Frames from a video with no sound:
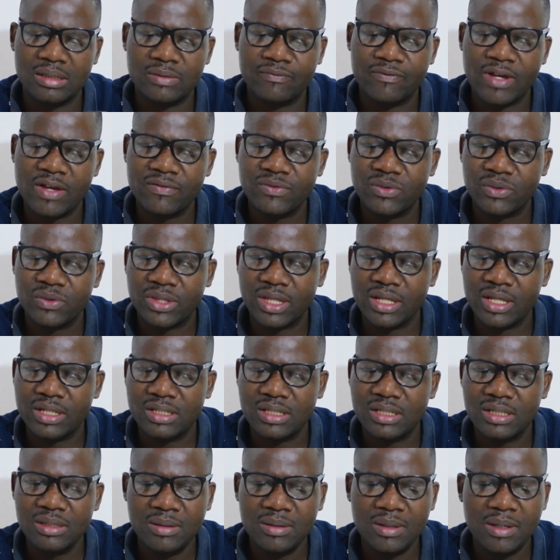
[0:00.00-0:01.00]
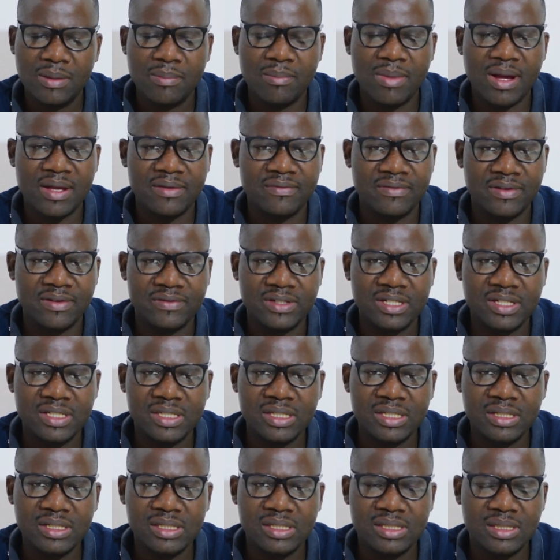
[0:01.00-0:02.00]
5 to 30 by
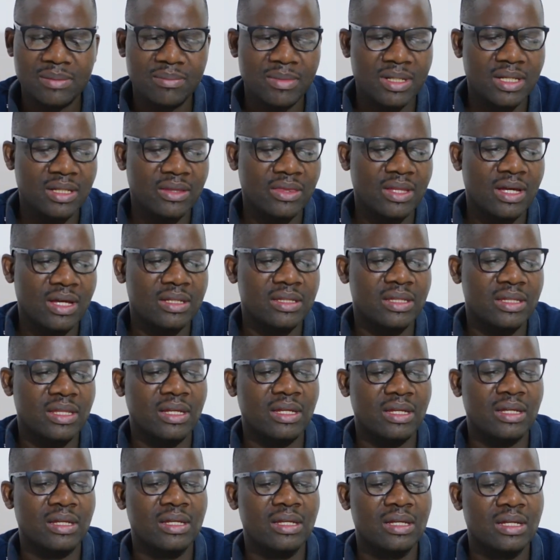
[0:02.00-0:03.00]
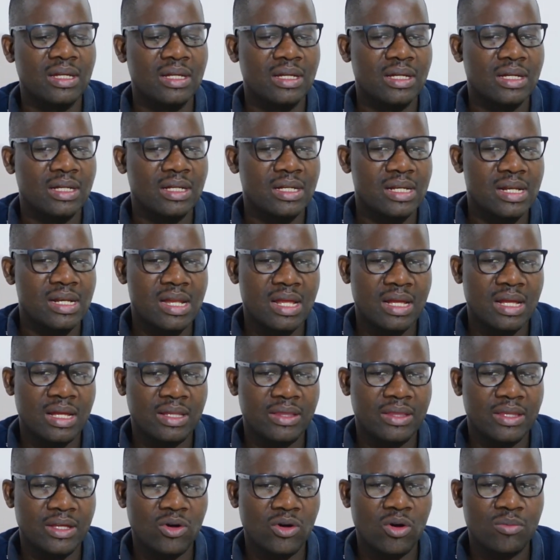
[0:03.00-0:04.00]
56, meaning that the
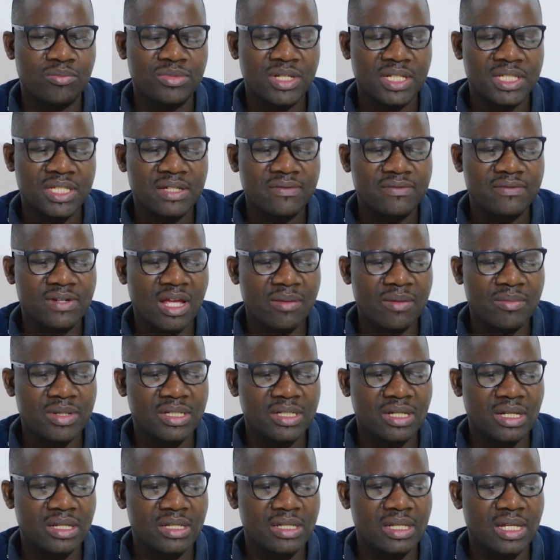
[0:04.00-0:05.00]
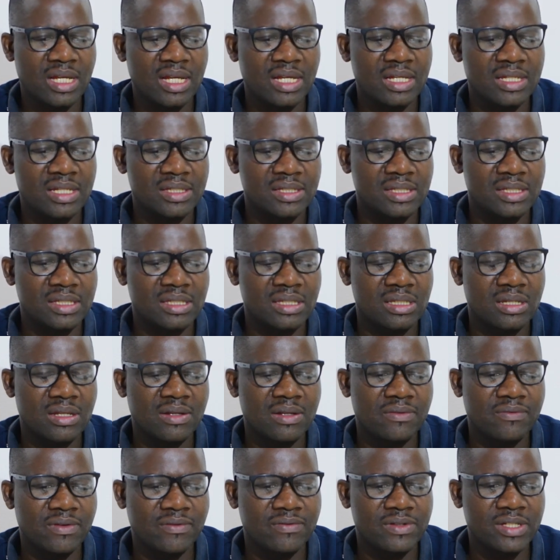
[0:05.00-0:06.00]
objective diameter here is
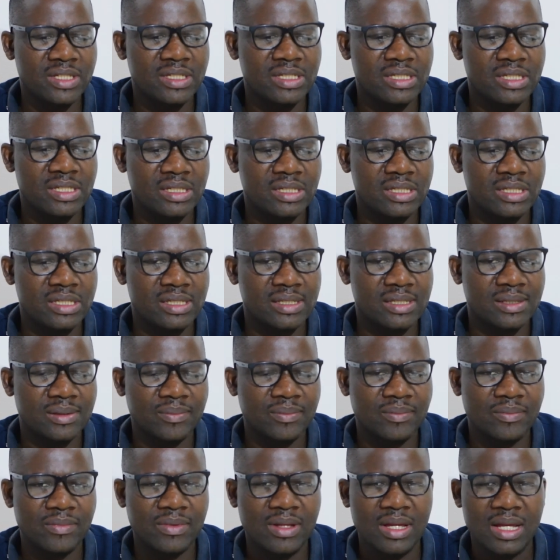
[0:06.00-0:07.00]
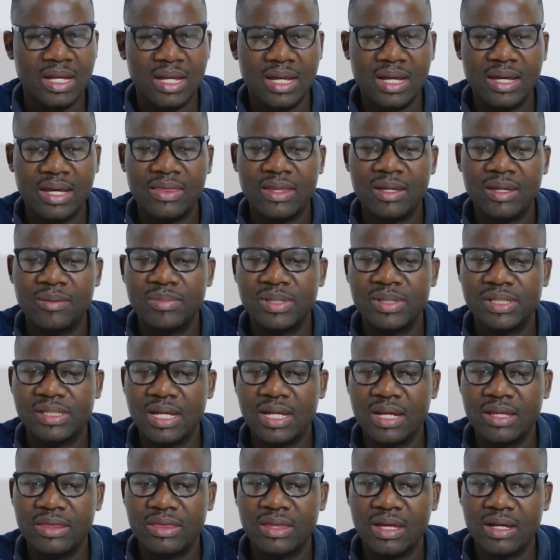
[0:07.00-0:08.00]
56, and then
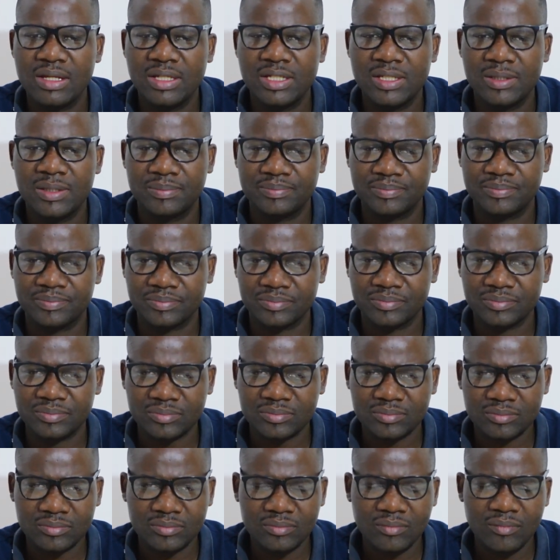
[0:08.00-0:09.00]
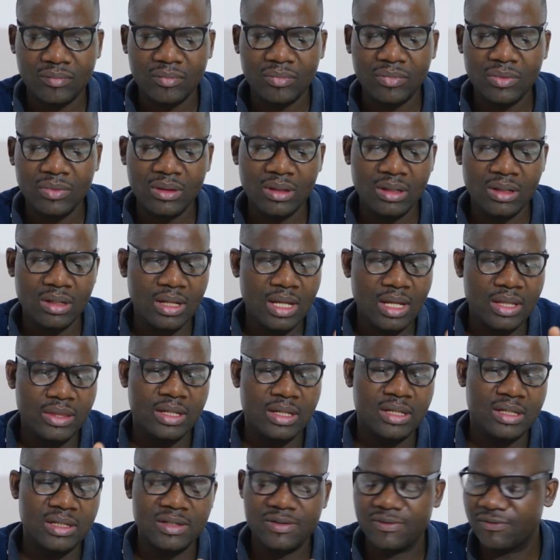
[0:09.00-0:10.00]
beside that, and
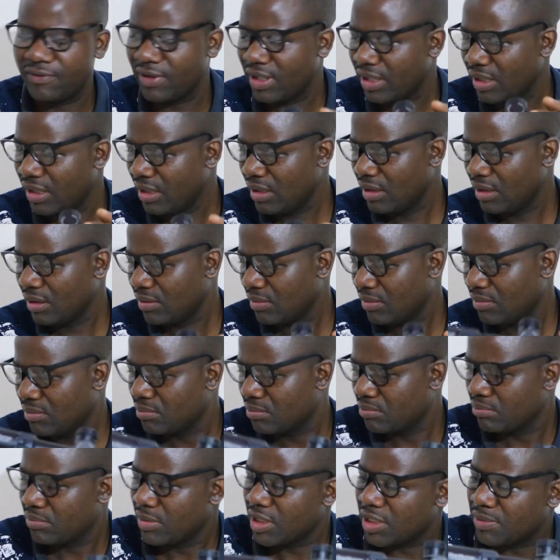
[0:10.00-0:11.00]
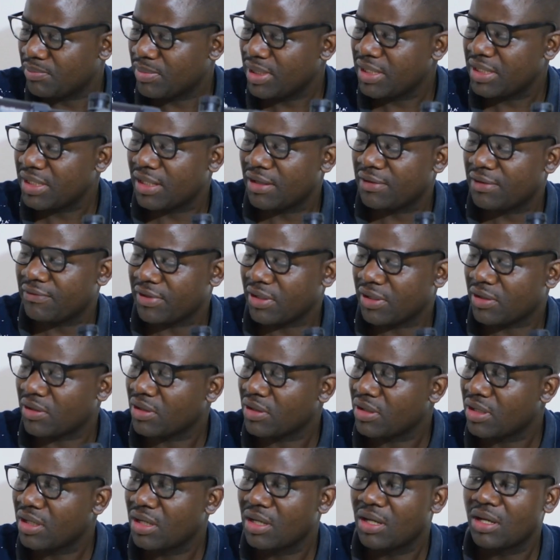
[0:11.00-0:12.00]
then it's a bit
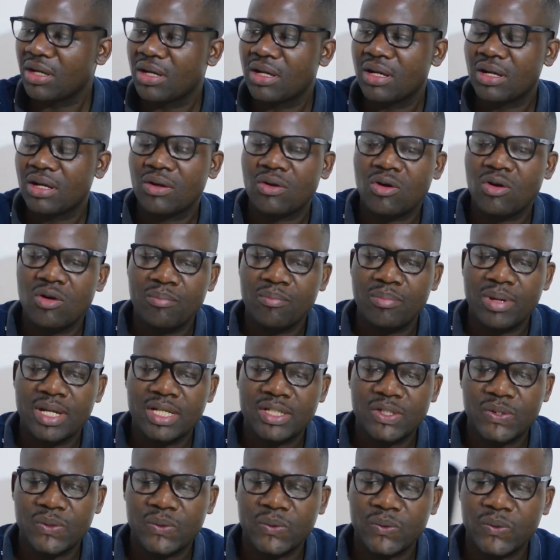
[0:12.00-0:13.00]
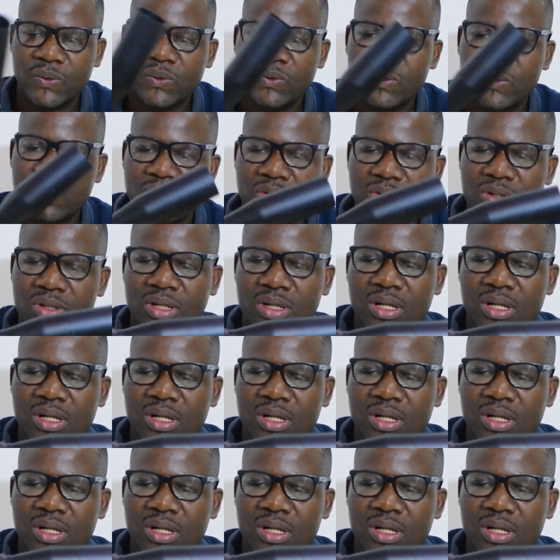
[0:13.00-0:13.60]
heavy compared to